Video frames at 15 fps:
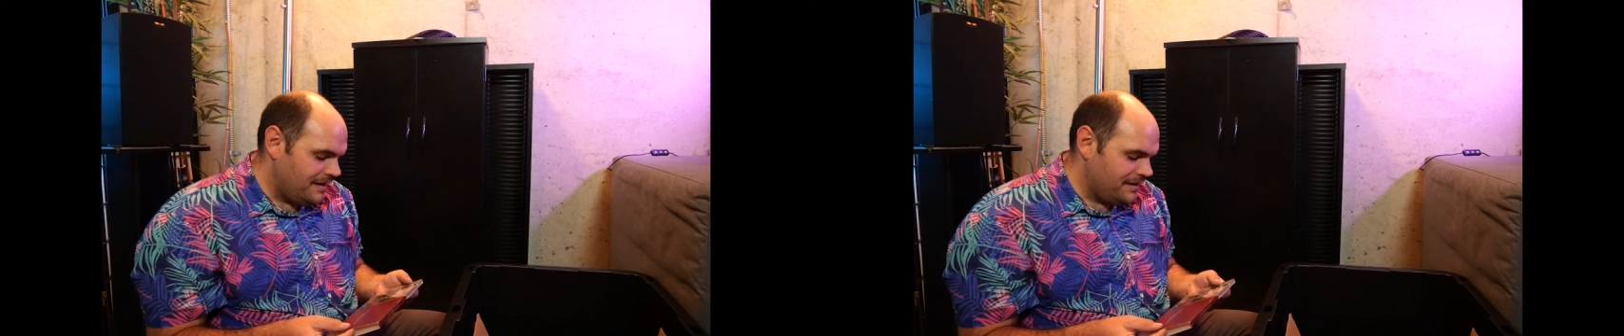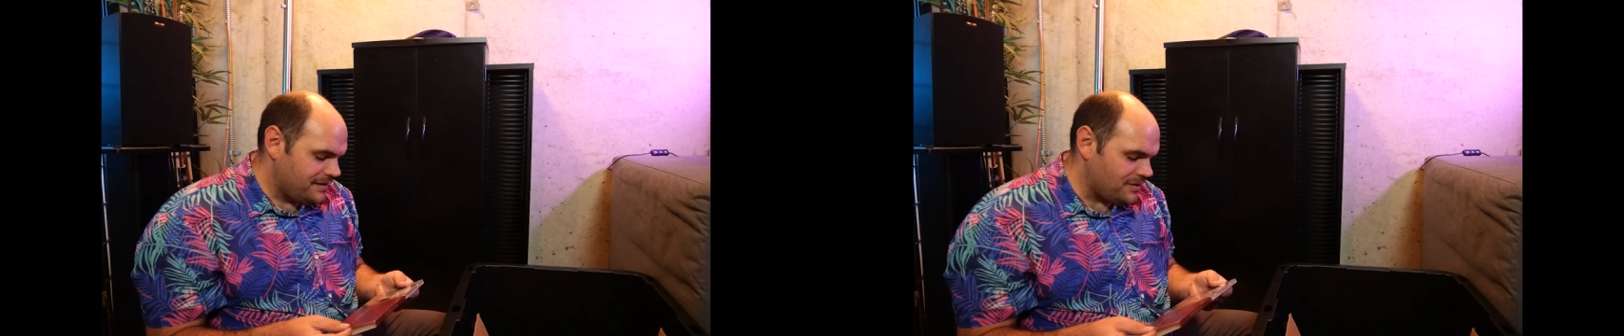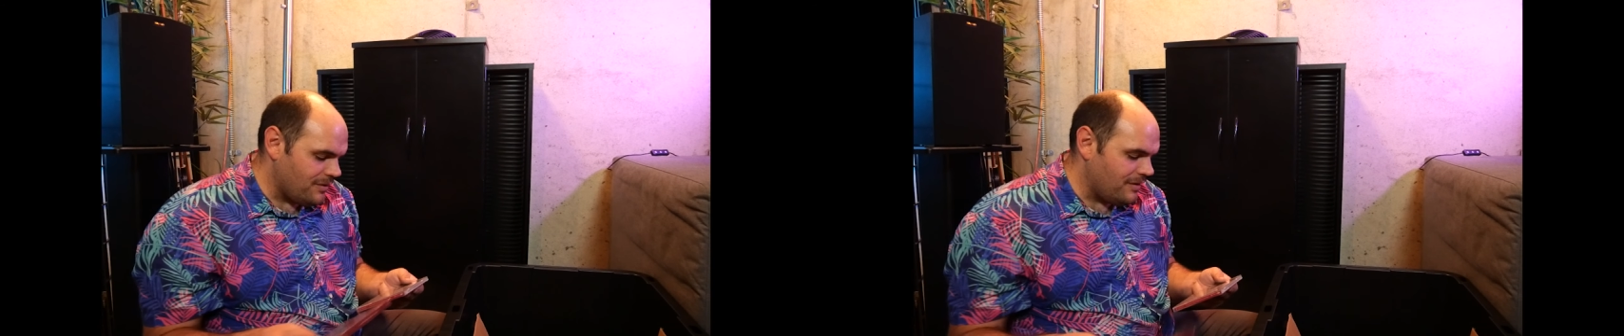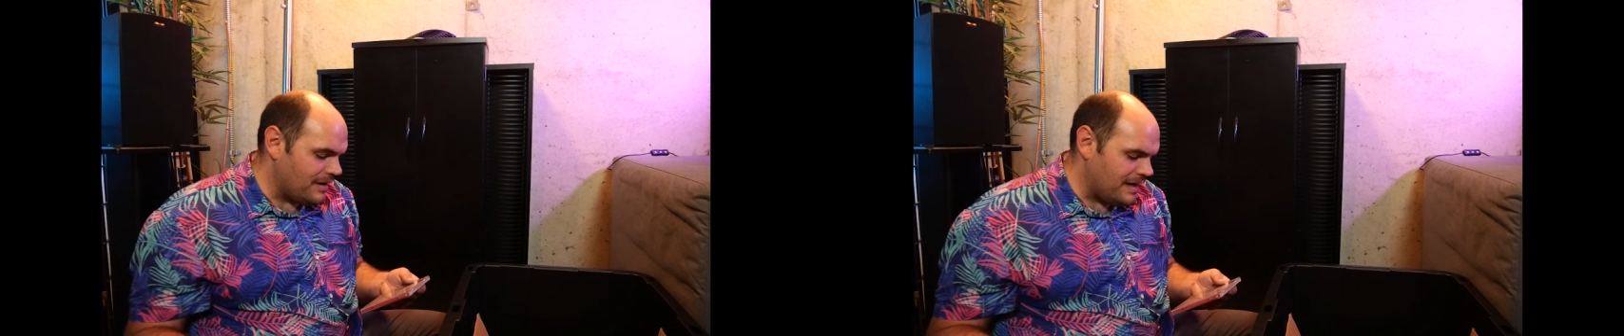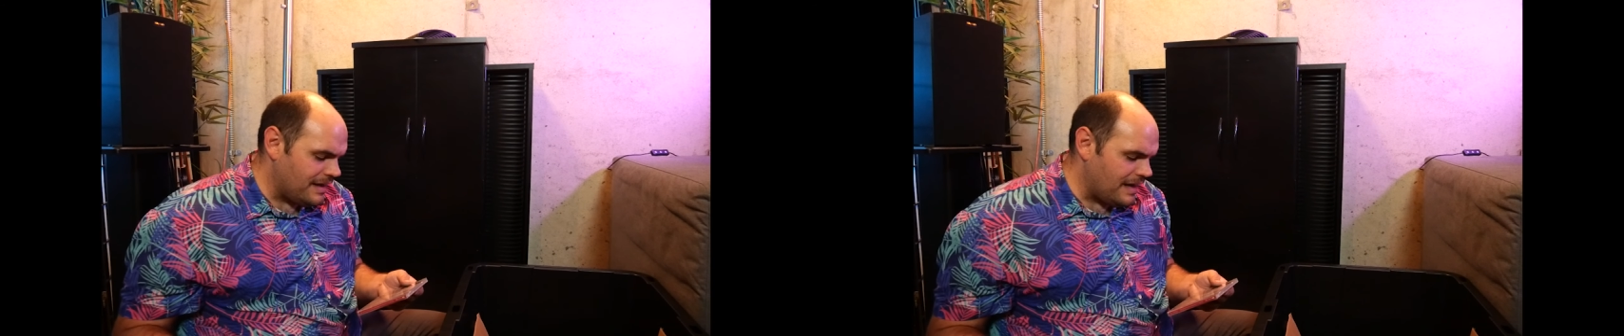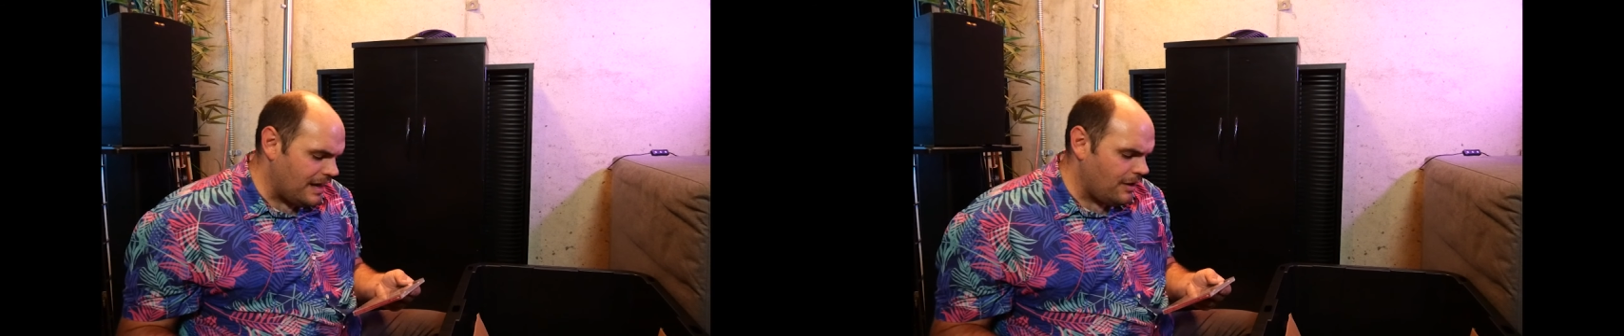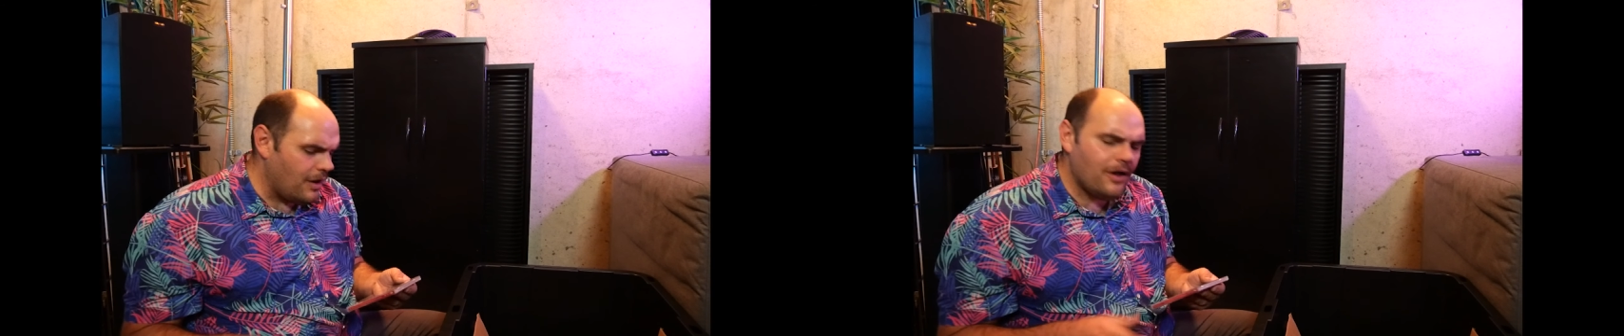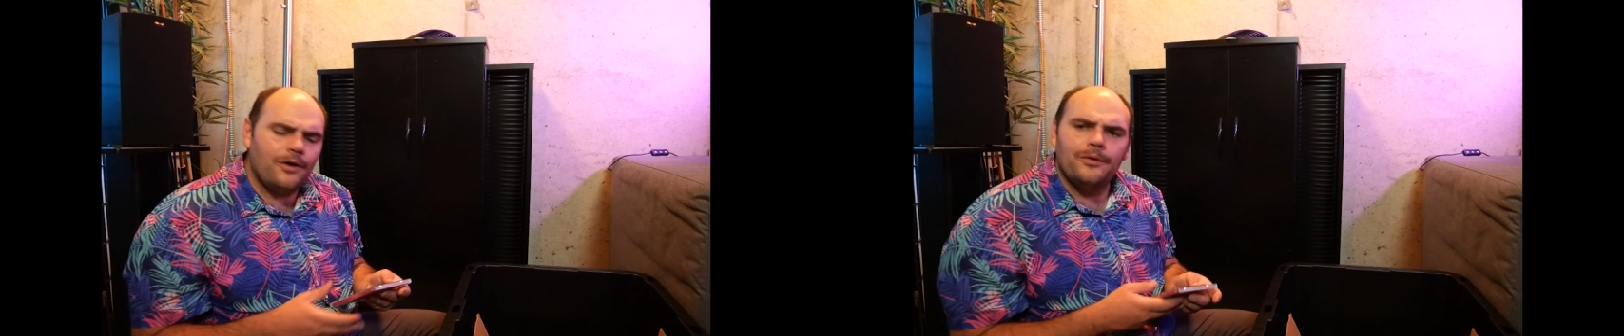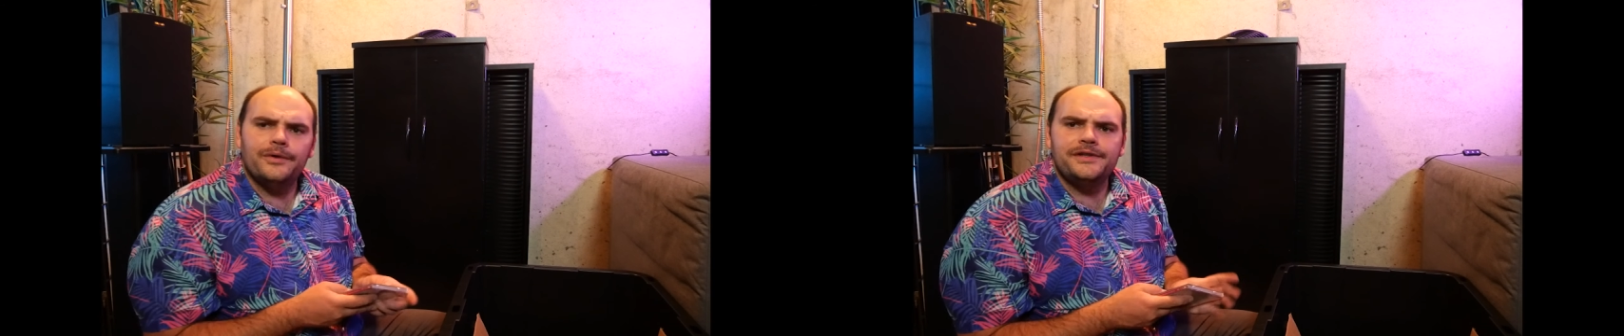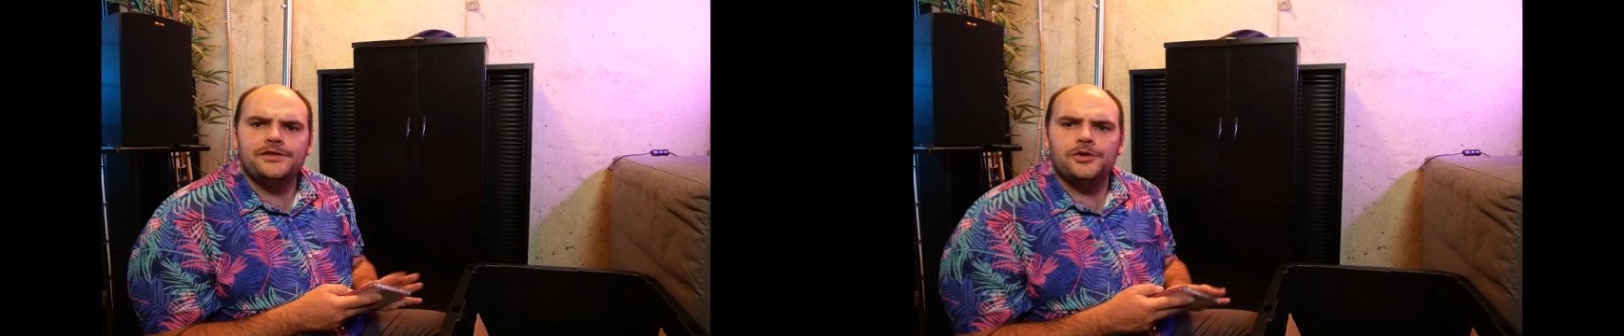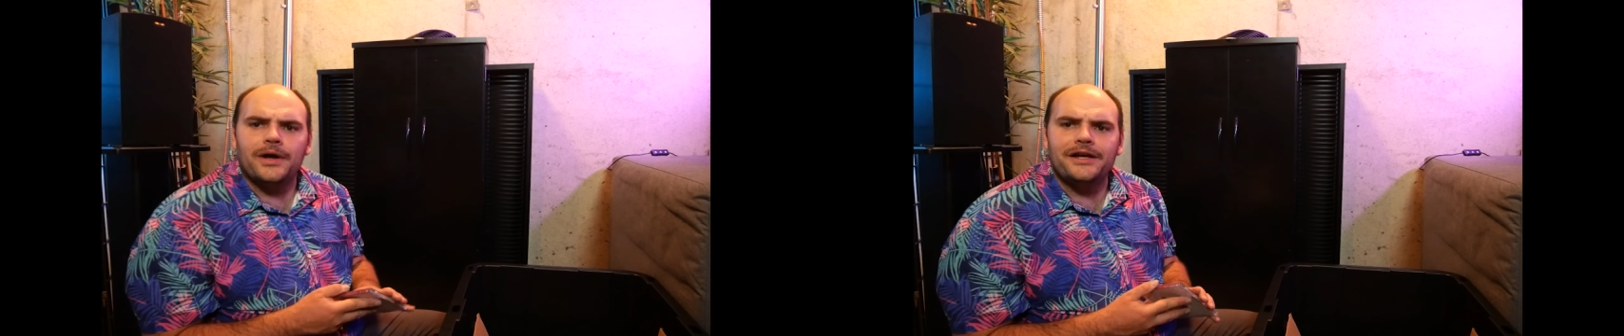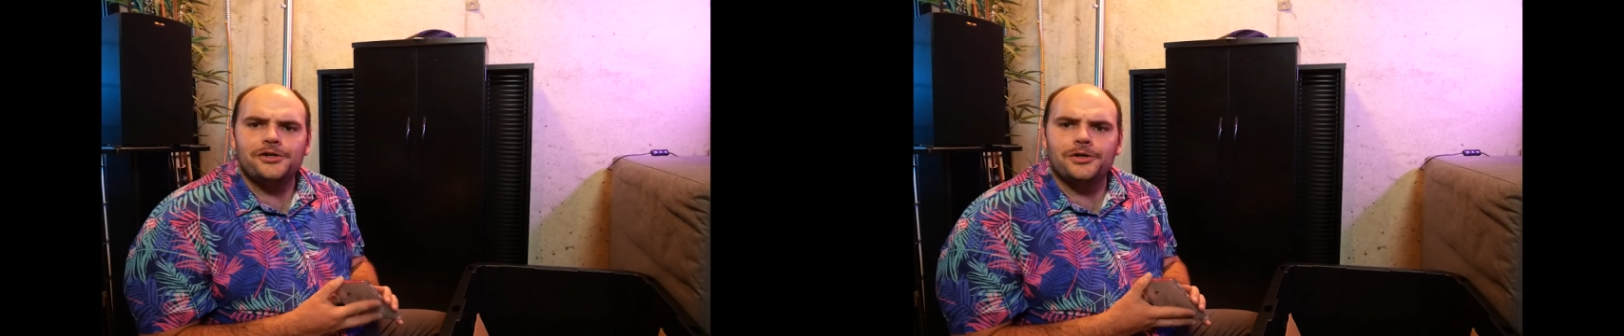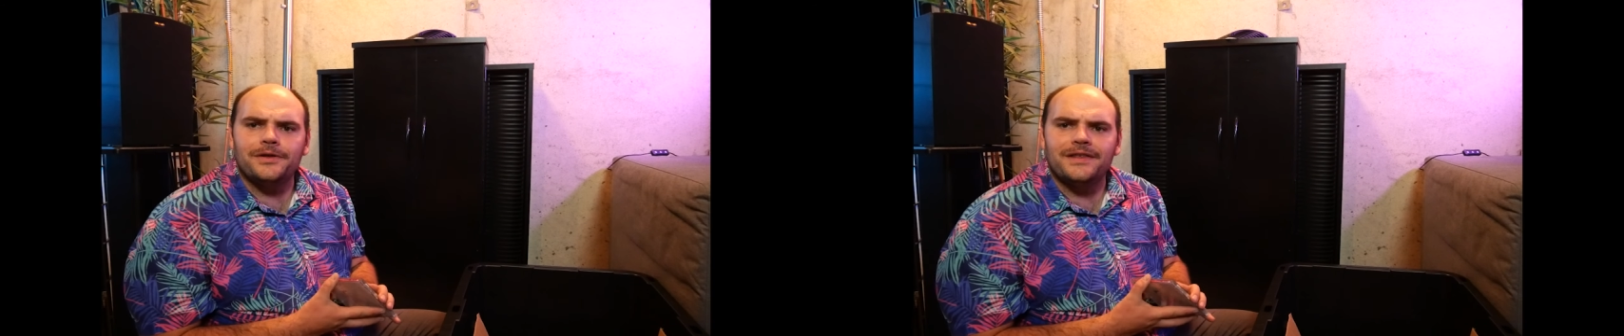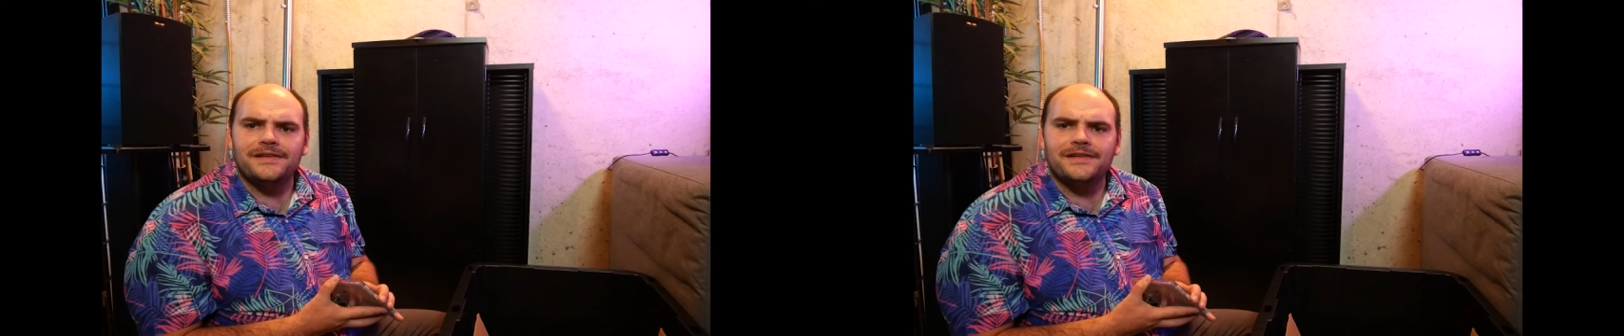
So I'll always treasure